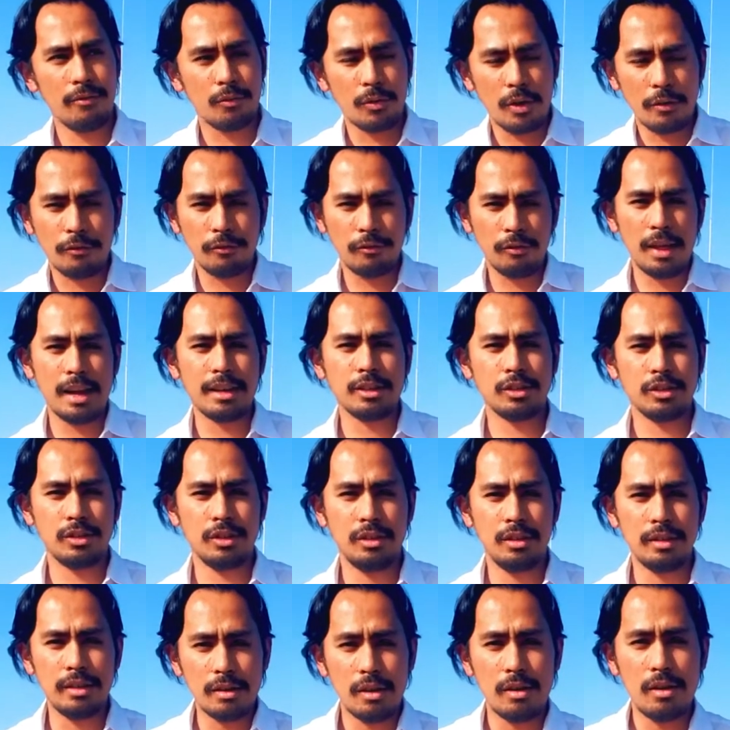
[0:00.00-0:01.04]

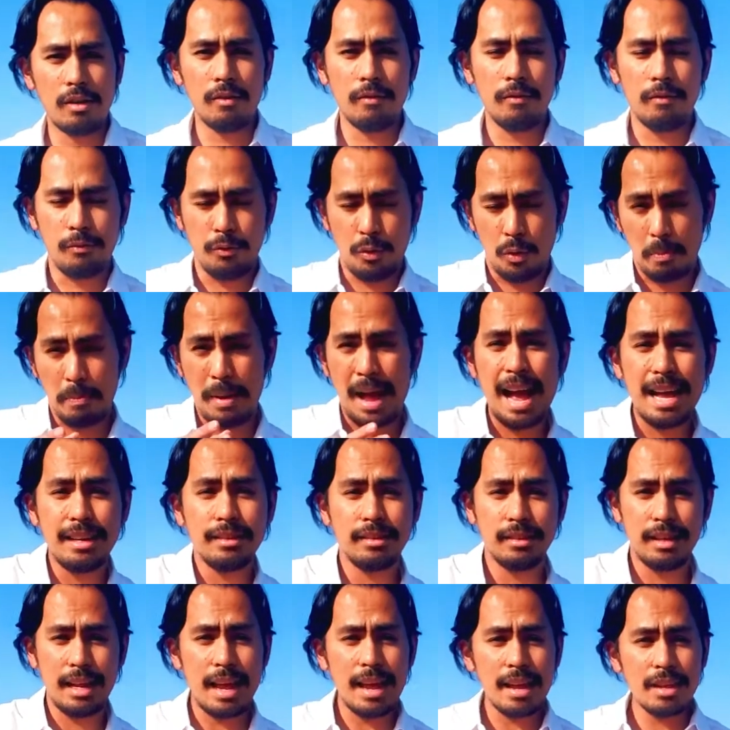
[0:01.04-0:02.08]
reflection of your
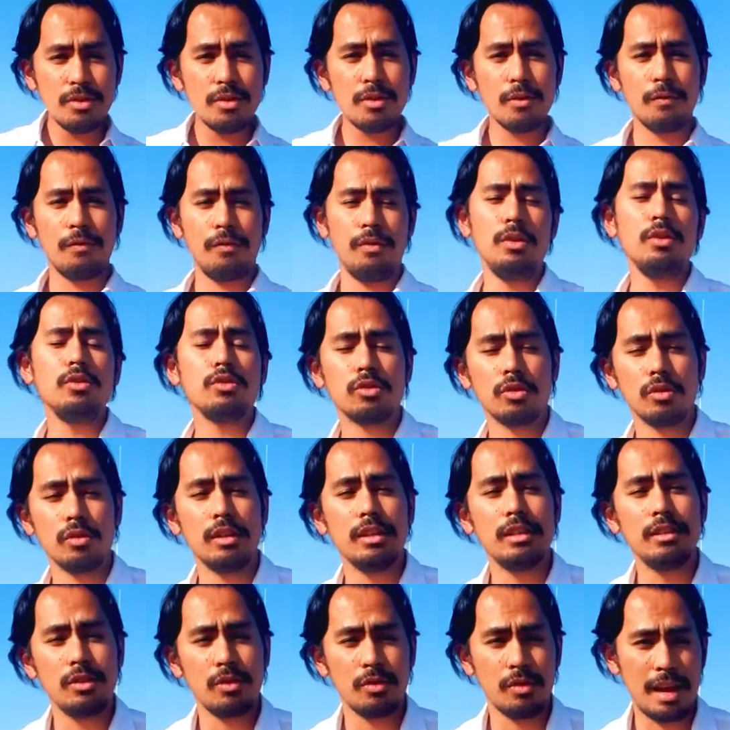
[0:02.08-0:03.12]
past and your future
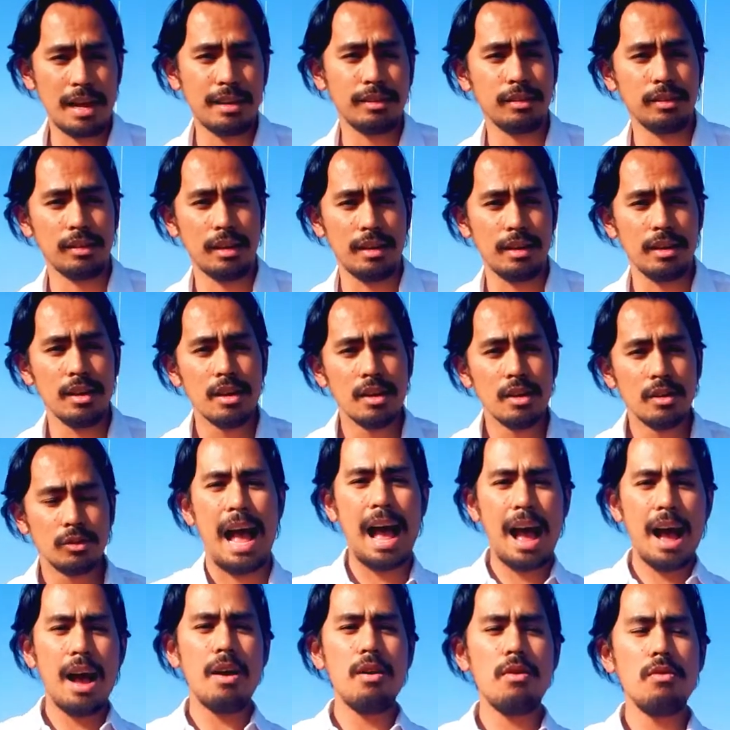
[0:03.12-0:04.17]
in your essay.
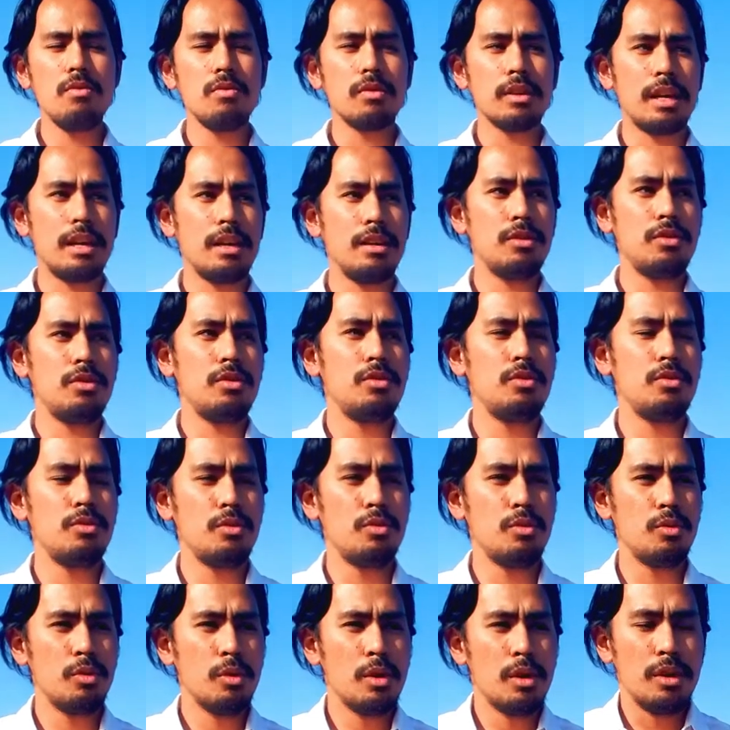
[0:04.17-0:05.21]
How can
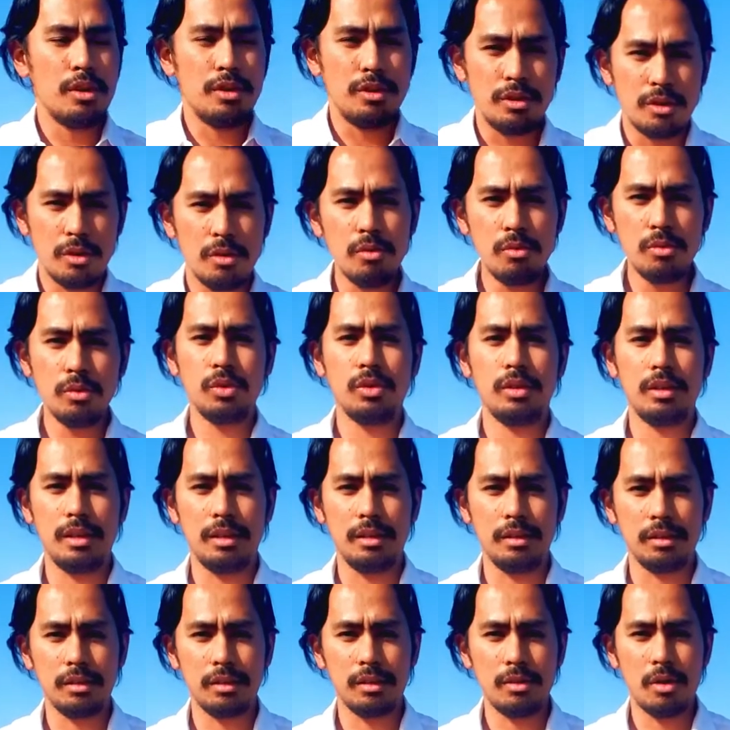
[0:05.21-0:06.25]
you use
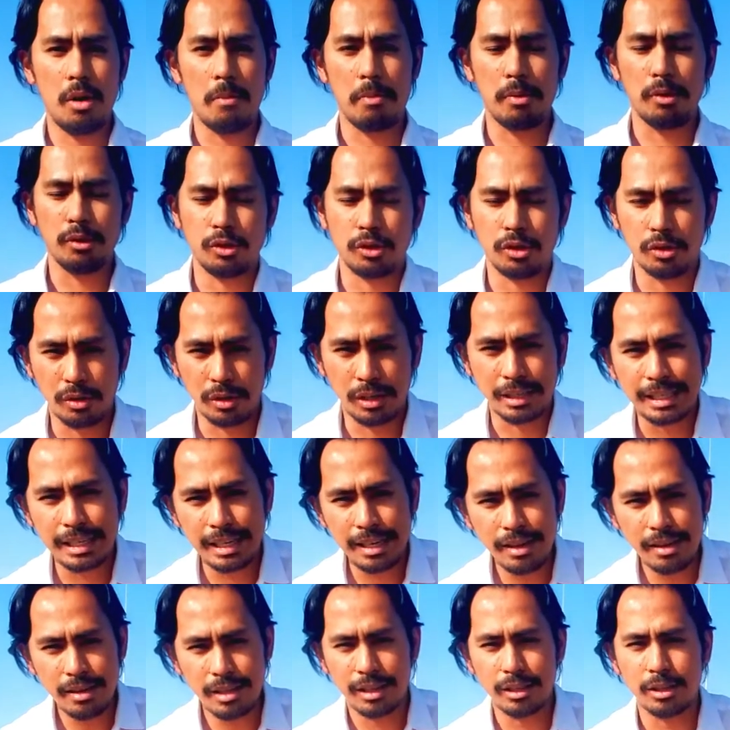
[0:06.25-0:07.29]
this
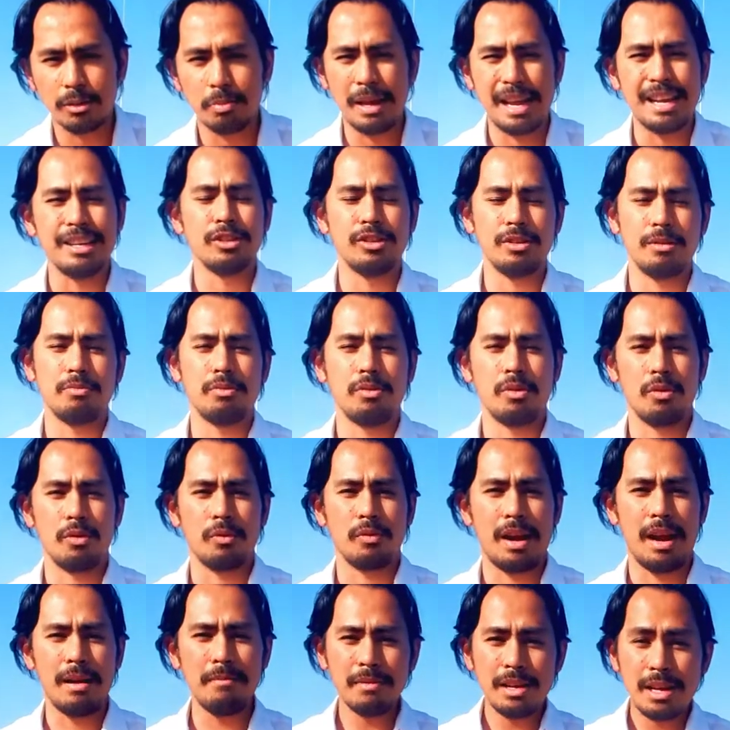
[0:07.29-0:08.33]
opportunity, this PhD
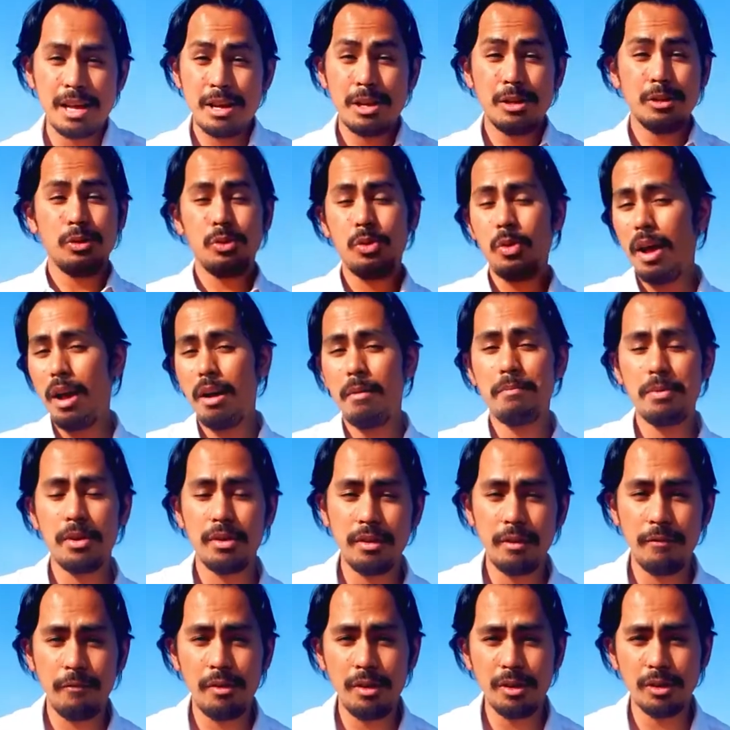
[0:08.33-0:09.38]
program, to help you in
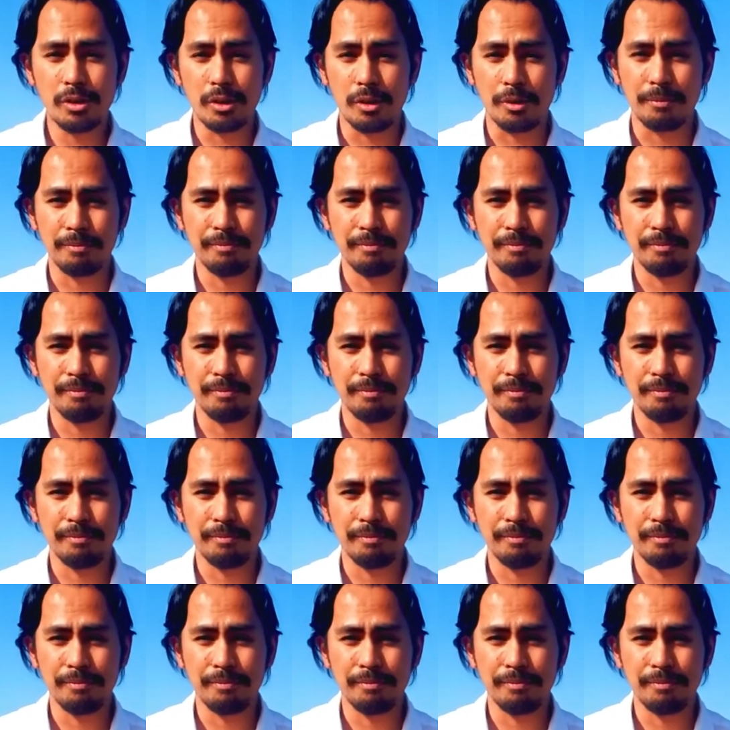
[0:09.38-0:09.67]
the future?